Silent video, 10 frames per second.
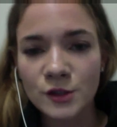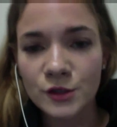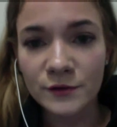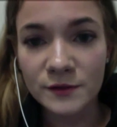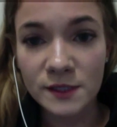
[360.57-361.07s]

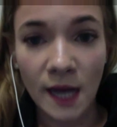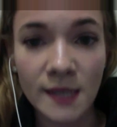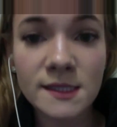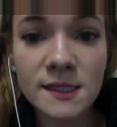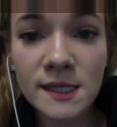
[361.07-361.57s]
of
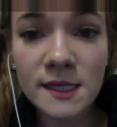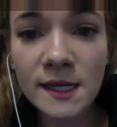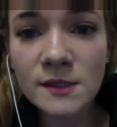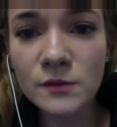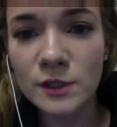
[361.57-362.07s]
Science in
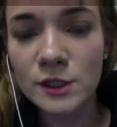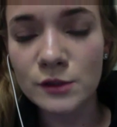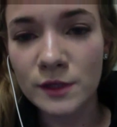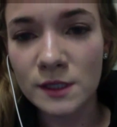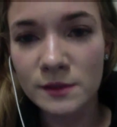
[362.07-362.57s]
dance, which is
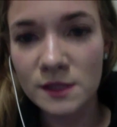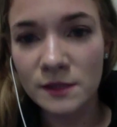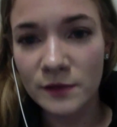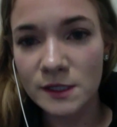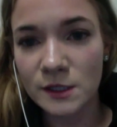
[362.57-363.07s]
really
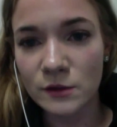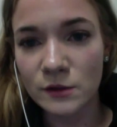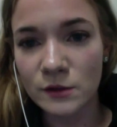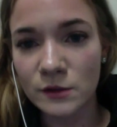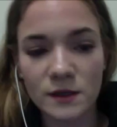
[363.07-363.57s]
specific to
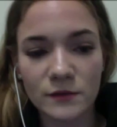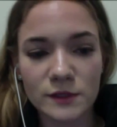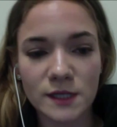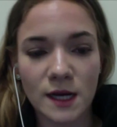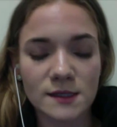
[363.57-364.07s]
University of
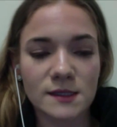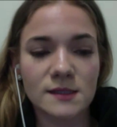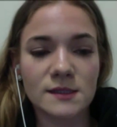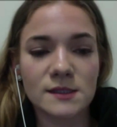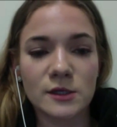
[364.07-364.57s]

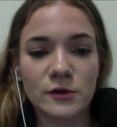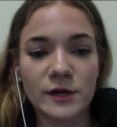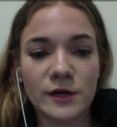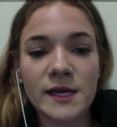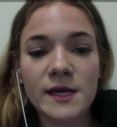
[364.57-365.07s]
Wisconsin's
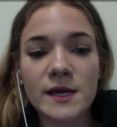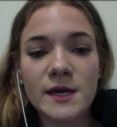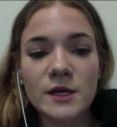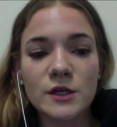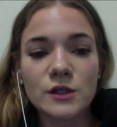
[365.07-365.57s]
degree.
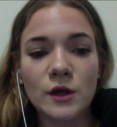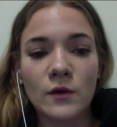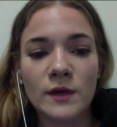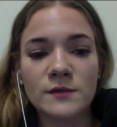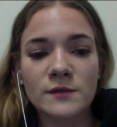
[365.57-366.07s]
So
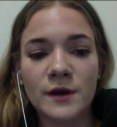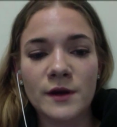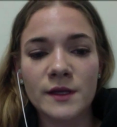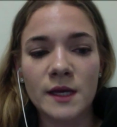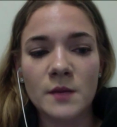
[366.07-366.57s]
it's a
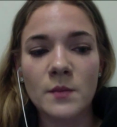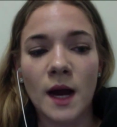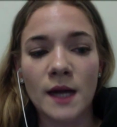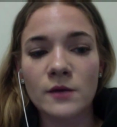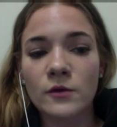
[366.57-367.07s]
very like
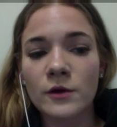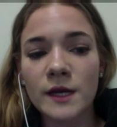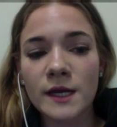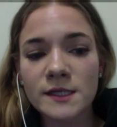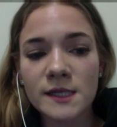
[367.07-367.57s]
body
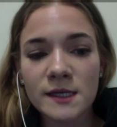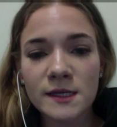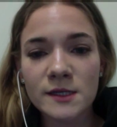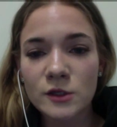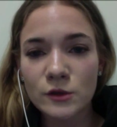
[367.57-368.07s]
oriented
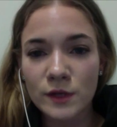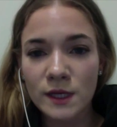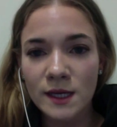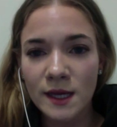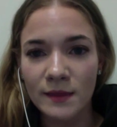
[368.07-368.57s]

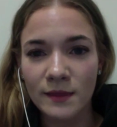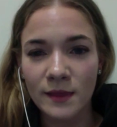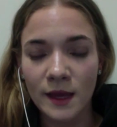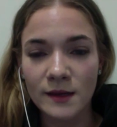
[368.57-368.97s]
degree, and like